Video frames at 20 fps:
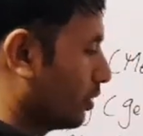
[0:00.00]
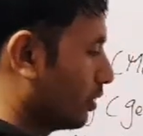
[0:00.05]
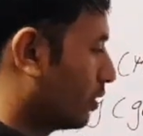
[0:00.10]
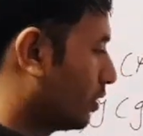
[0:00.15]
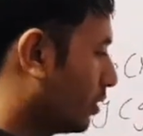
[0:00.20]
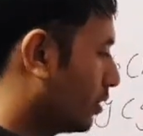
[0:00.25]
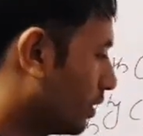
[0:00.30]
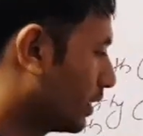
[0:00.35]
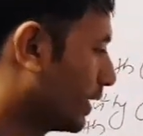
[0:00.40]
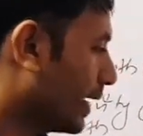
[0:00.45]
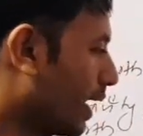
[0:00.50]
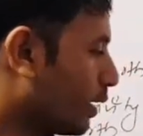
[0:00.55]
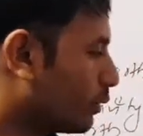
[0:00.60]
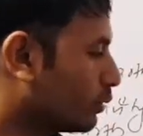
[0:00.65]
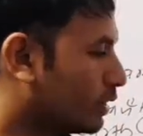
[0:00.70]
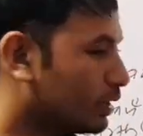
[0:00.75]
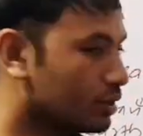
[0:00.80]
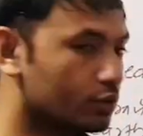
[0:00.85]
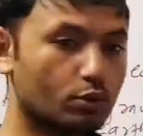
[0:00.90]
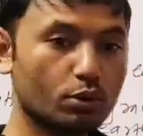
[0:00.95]
now this
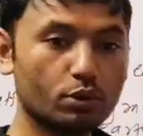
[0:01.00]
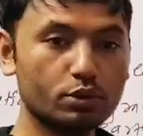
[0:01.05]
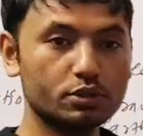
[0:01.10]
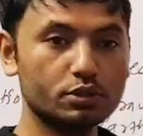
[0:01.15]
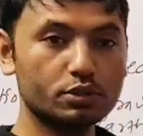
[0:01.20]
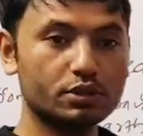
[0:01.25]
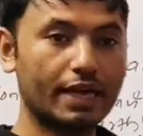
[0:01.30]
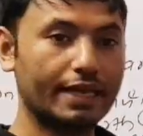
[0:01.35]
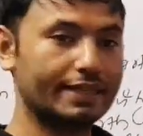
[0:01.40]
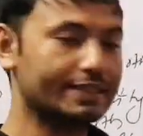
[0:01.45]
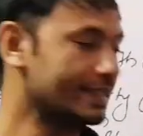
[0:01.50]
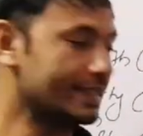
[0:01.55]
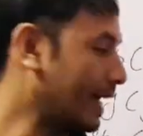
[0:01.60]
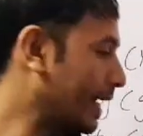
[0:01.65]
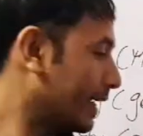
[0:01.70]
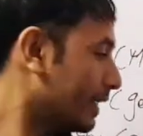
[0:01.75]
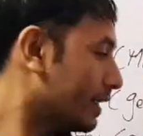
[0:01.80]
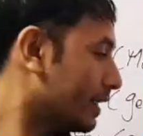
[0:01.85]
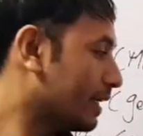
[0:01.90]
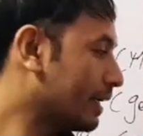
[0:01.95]
goes that side
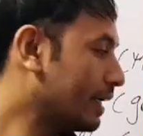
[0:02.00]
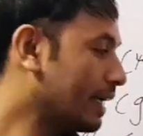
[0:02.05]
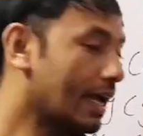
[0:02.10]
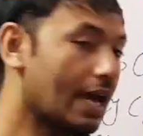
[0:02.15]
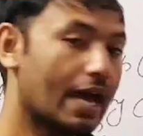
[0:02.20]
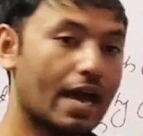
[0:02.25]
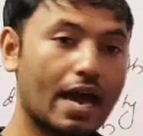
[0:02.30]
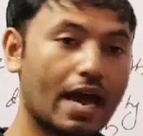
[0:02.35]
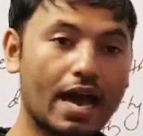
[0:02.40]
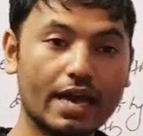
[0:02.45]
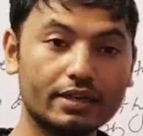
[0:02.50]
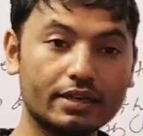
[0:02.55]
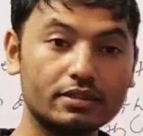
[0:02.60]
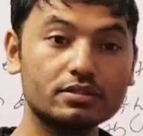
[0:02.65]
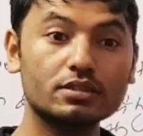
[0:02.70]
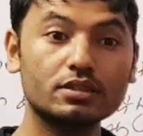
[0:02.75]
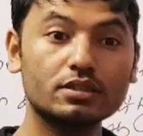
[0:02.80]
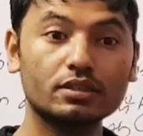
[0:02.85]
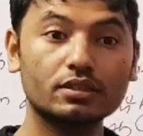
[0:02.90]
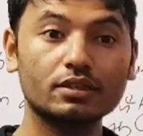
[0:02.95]
and
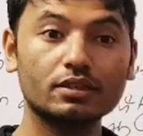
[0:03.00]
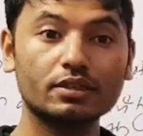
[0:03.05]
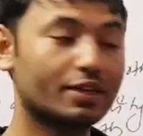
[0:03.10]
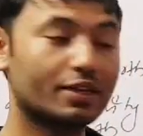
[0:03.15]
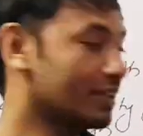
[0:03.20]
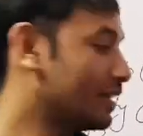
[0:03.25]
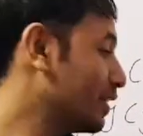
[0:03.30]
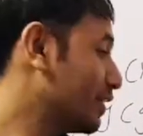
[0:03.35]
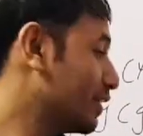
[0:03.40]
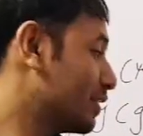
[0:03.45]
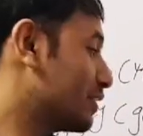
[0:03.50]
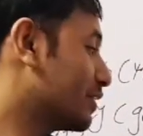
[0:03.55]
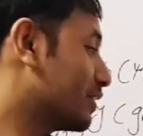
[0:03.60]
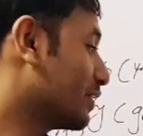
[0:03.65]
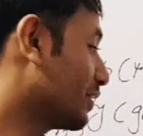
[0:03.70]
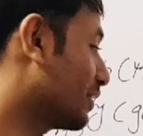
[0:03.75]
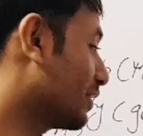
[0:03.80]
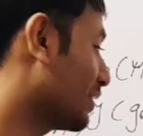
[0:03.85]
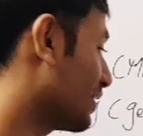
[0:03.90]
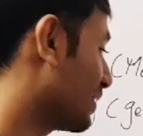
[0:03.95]
it
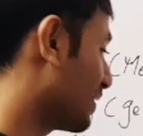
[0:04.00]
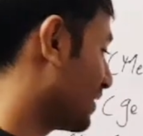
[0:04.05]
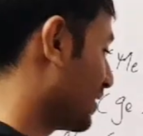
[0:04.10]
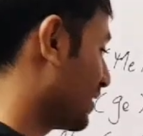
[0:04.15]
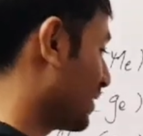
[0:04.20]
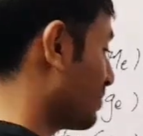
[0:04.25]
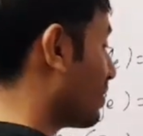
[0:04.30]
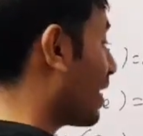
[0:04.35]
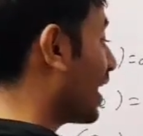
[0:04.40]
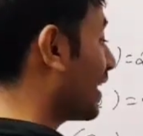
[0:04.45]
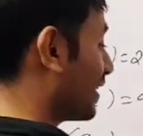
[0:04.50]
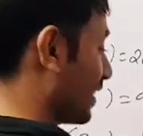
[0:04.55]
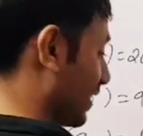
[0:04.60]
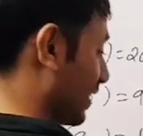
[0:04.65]
is divided.